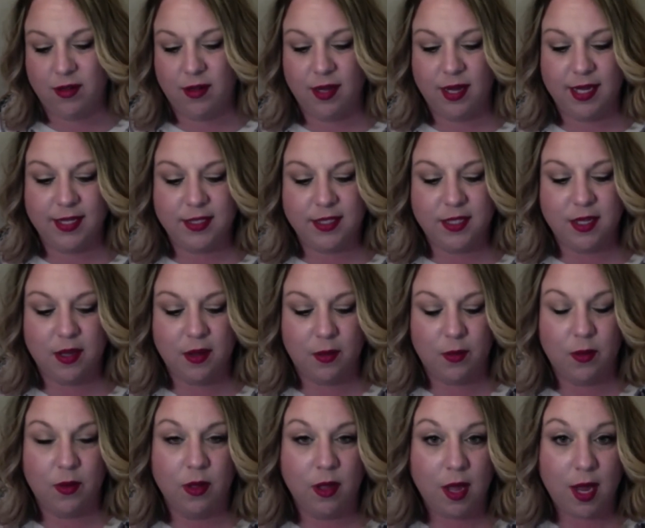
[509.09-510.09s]
And so
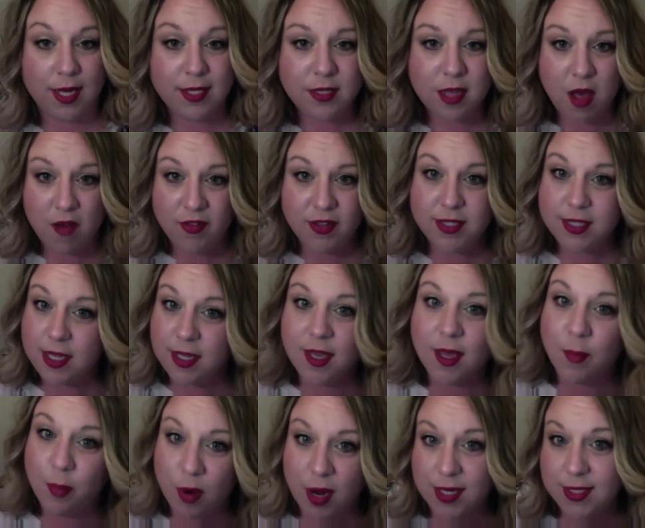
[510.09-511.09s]
iced coffees can
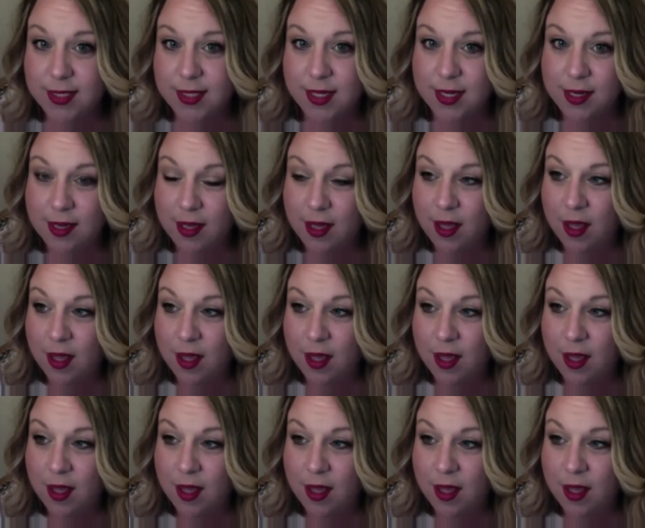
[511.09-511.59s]
get pricey.